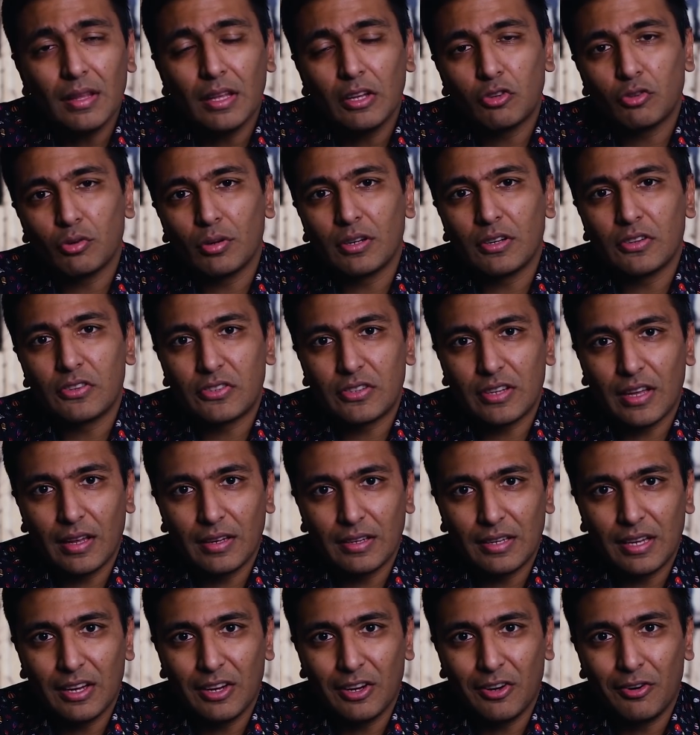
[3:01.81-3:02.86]
thing to
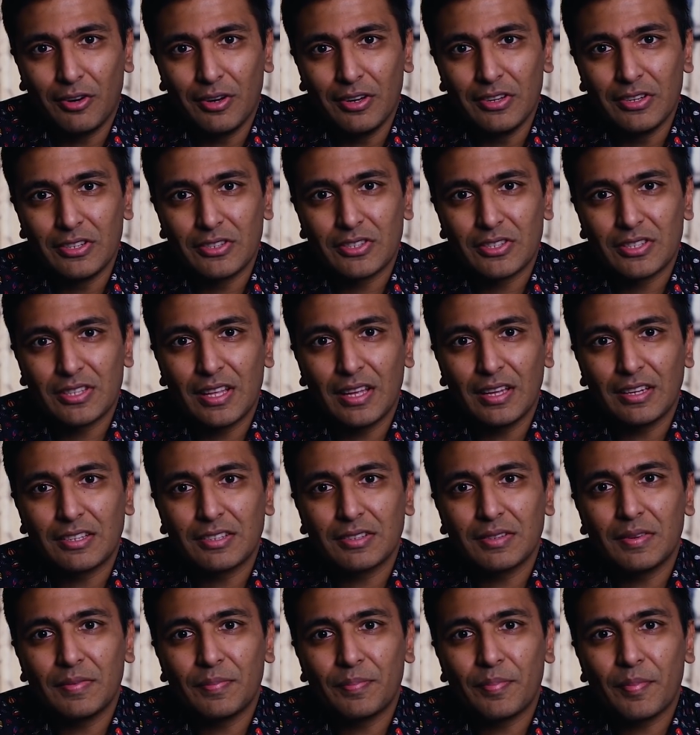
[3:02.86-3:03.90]
understand here is
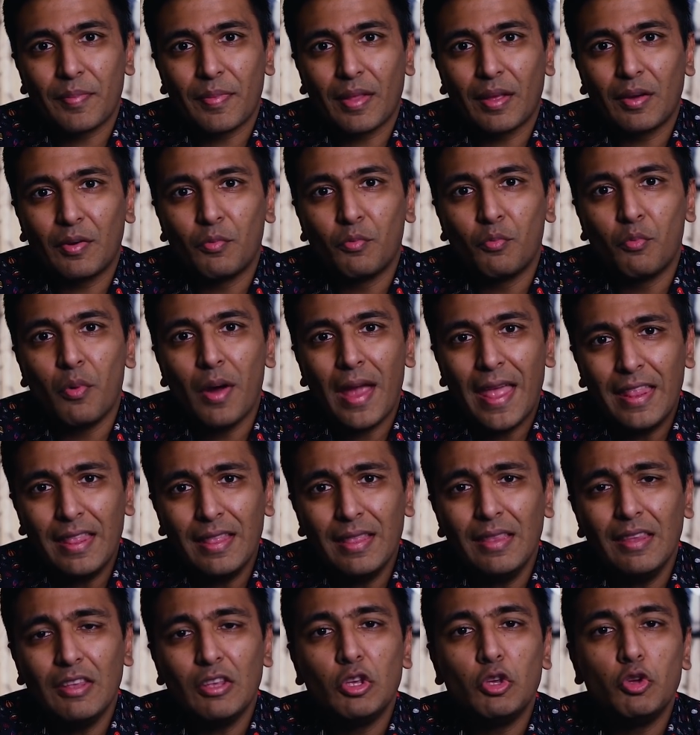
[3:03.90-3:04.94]
that
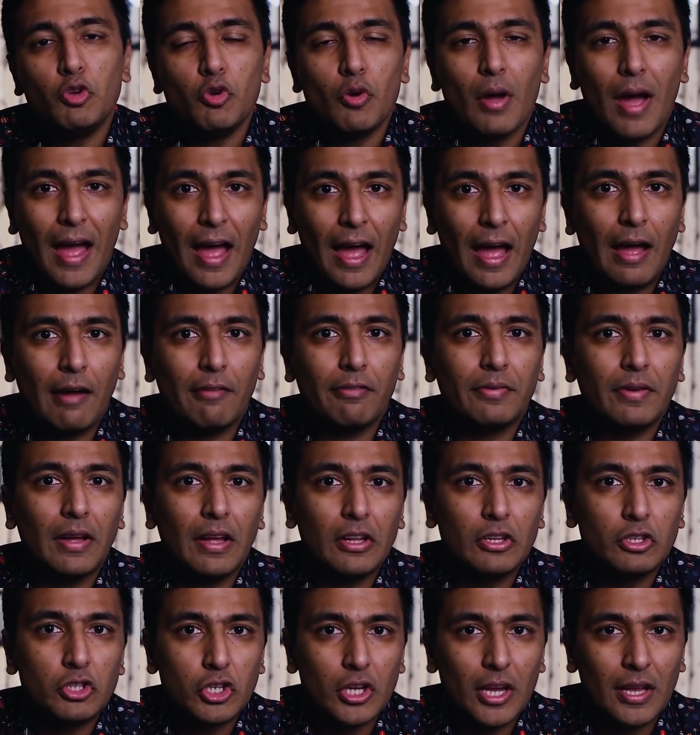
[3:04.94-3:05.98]
when you
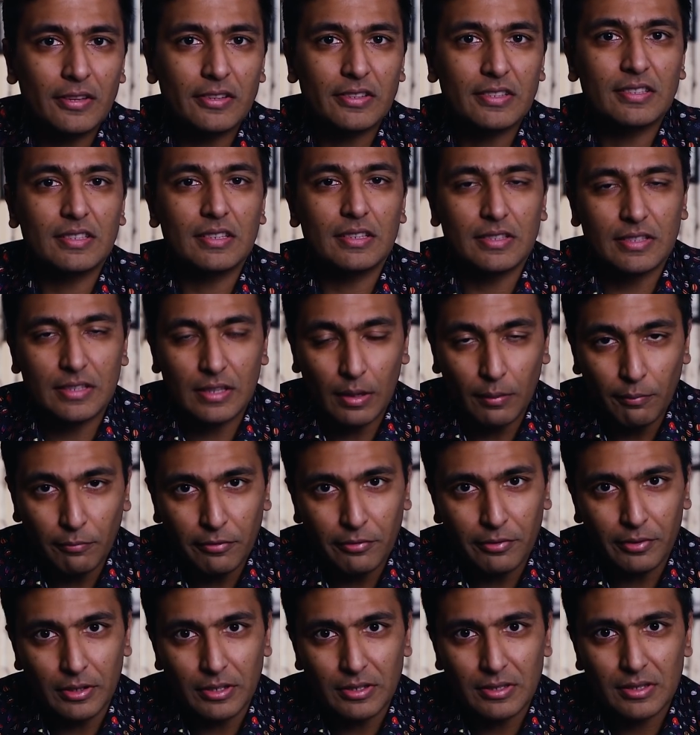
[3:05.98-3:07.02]
have chest
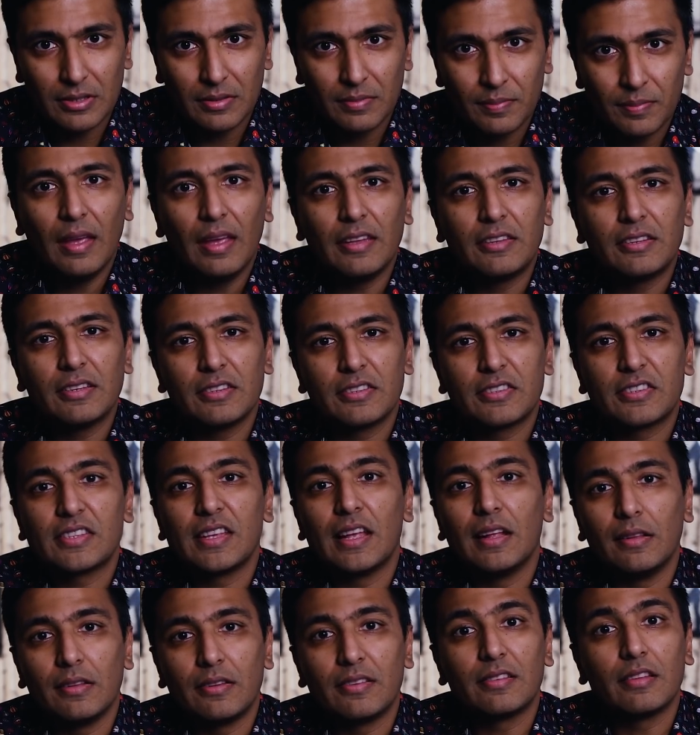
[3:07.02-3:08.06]
discomfort, it is
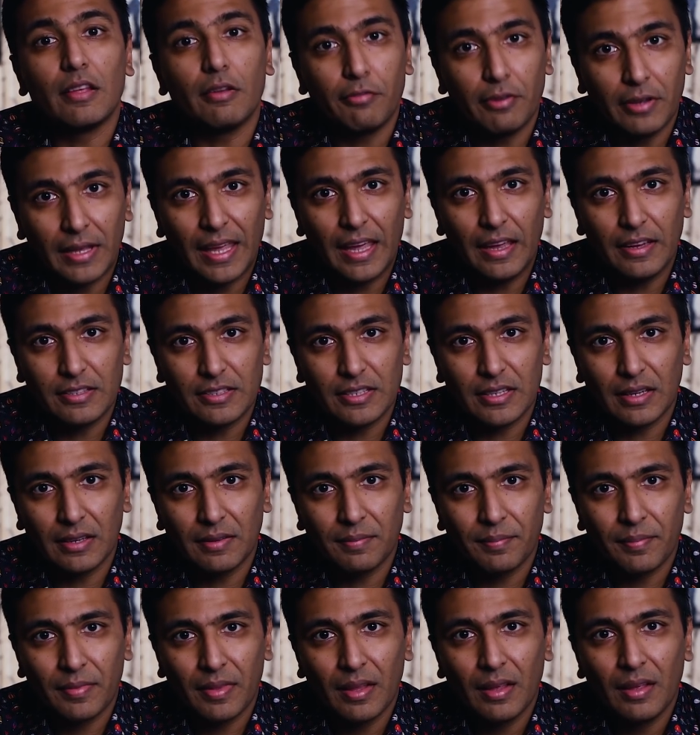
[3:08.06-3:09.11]
cell suffocating.
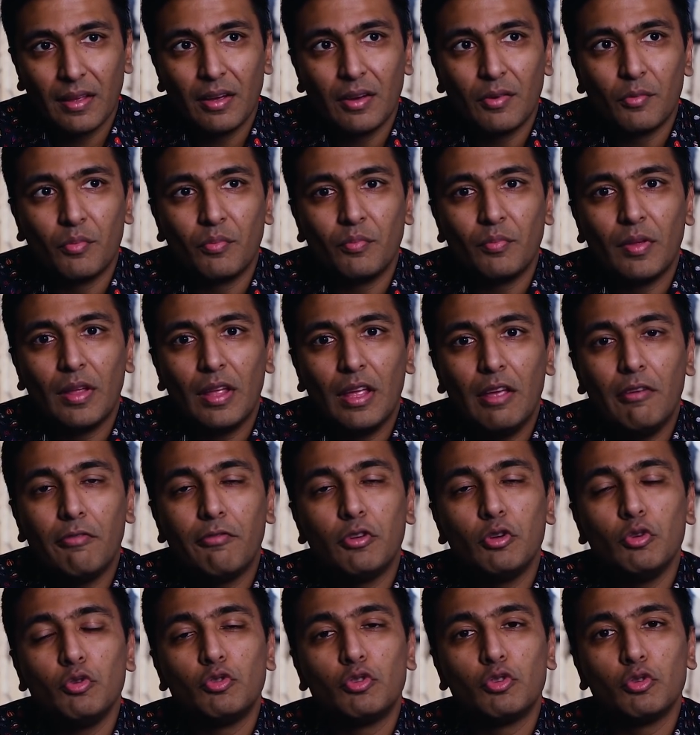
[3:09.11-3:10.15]

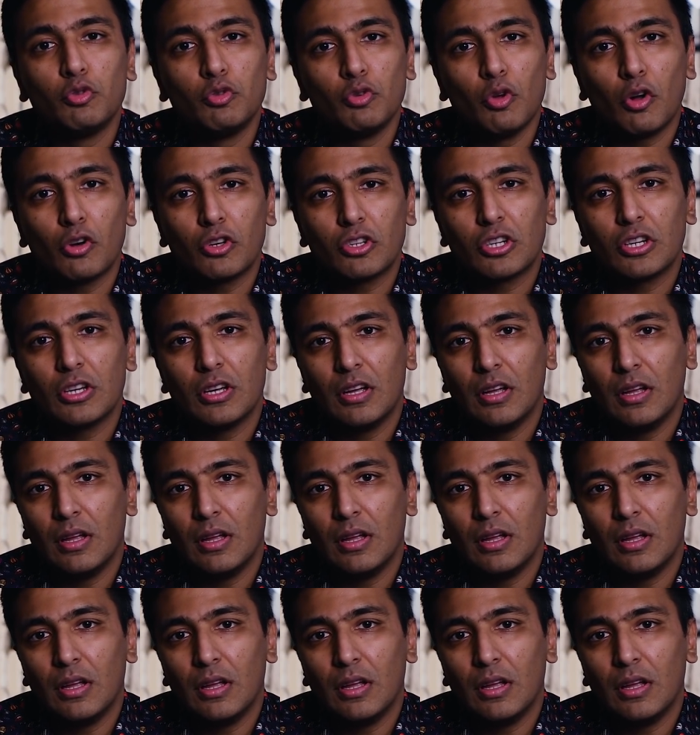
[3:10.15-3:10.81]
If you do not